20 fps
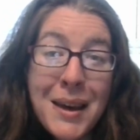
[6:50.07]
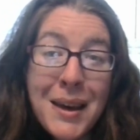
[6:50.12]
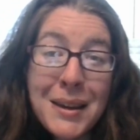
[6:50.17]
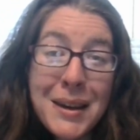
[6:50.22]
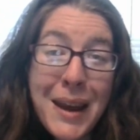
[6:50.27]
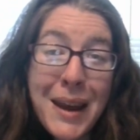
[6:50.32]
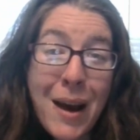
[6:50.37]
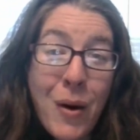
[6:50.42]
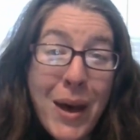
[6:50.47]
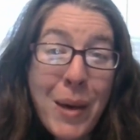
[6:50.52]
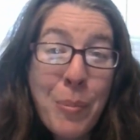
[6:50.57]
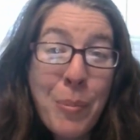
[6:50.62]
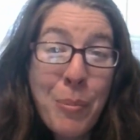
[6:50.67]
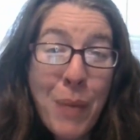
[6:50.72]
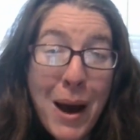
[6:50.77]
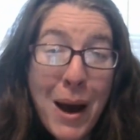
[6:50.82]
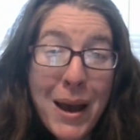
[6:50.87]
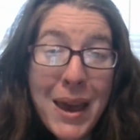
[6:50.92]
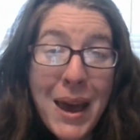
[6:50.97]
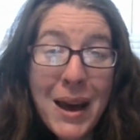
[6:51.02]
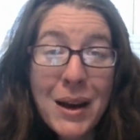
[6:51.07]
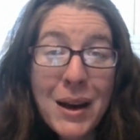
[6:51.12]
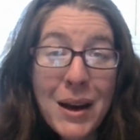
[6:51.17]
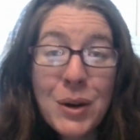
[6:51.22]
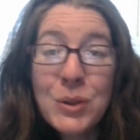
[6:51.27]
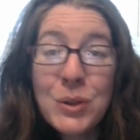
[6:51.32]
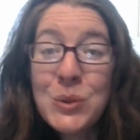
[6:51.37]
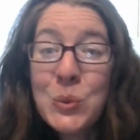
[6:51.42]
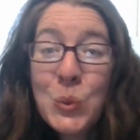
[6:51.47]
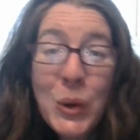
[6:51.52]
Now, at my
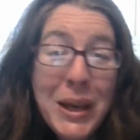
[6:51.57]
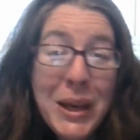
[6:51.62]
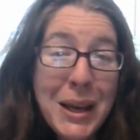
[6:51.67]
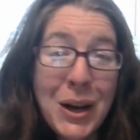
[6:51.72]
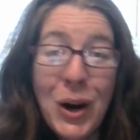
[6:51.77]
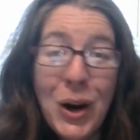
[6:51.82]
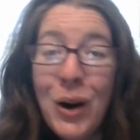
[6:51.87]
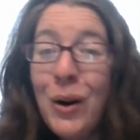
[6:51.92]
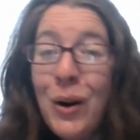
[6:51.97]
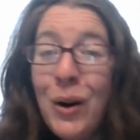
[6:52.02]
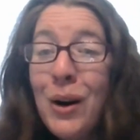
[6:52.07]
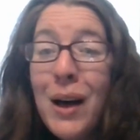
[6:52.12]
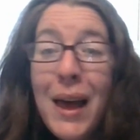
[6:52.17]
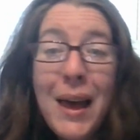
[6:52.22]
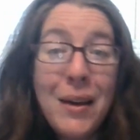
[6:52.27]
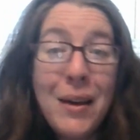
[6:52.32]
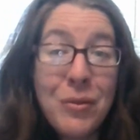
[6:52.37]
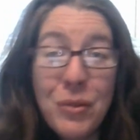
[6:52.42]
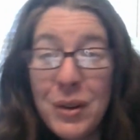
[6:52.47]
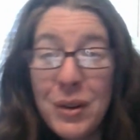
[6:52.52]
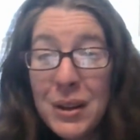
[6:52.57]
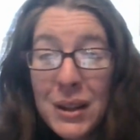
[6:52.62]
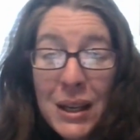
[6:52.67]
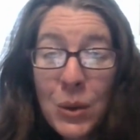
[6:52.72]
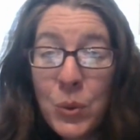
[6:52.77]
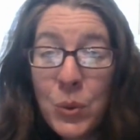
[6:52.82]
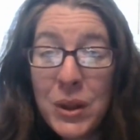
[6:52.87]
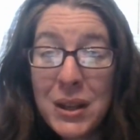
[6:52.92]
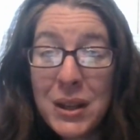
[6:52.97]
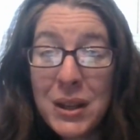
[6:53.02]
house, we call
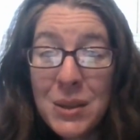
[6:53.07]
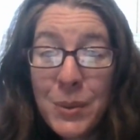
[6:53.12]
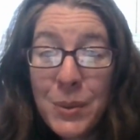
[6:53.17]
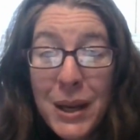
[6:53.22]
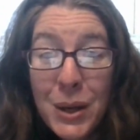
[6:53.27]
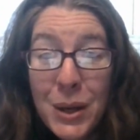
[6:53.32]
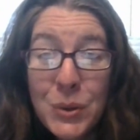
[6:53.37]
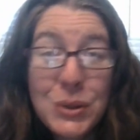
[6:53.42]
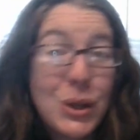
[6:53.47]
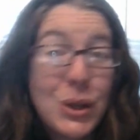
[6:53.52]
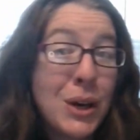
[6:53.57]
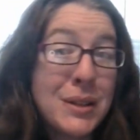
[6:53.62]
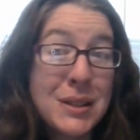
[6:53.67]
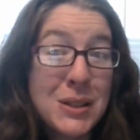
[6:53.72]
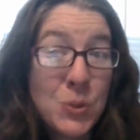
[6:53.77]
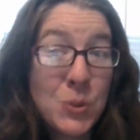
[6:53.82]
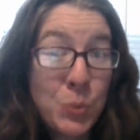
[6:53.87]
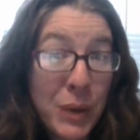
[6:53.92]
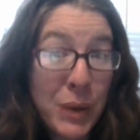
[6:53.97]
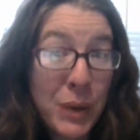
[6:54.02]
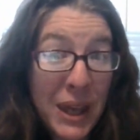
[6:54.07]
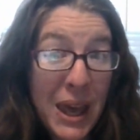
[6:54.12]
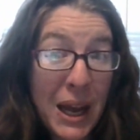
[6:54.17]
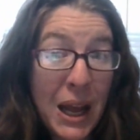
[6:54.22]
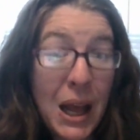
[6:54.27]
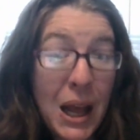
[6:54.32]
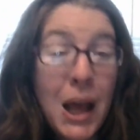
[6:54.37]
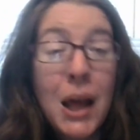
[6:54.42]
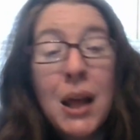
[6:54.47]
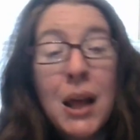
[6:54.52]
everything with a tomato sauce spaghetti,